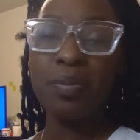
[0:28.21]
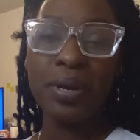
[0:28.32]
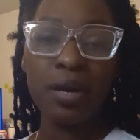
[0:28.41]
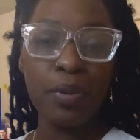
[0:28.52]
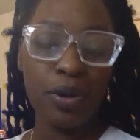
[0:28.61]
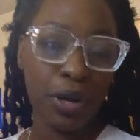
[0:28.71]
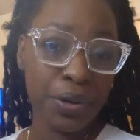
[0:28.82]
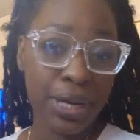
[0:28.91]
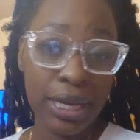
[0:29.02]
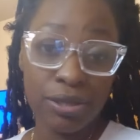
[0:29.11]
to pick up on
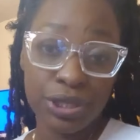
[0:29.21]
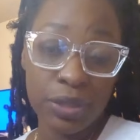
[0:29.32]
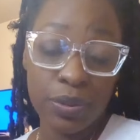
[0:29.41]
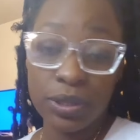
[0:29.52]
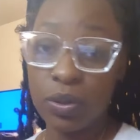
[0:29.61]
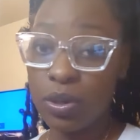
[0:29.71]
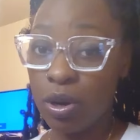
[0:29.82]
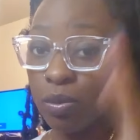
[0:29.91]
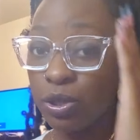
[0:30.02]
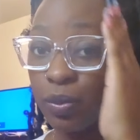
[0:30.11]
current energy, what's going
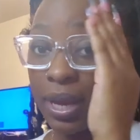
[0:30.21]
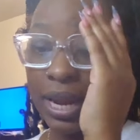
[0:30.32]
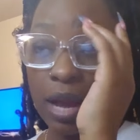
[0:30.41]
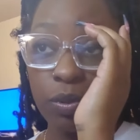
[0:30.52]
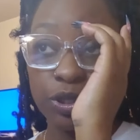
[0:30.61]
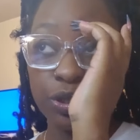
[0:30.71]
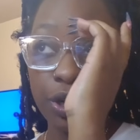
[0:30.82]
on with you right now, what you